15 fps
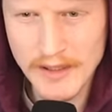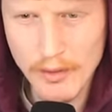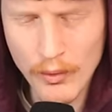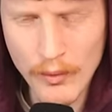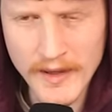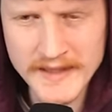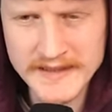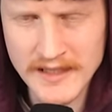it
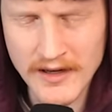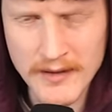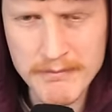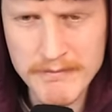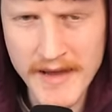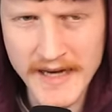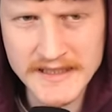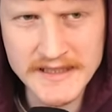always in like
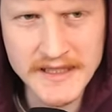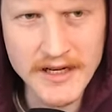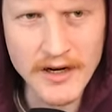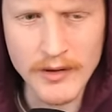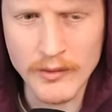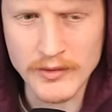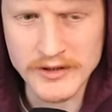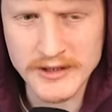
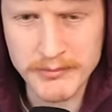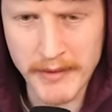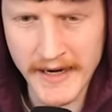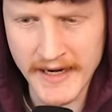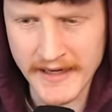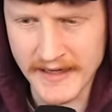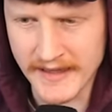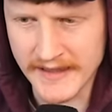Mexico or
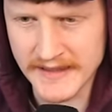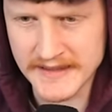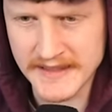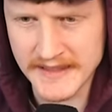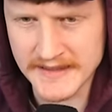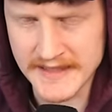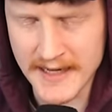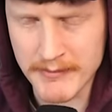Spain that these
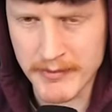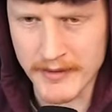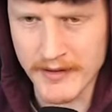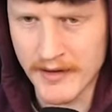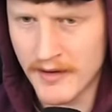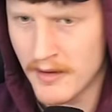things happen?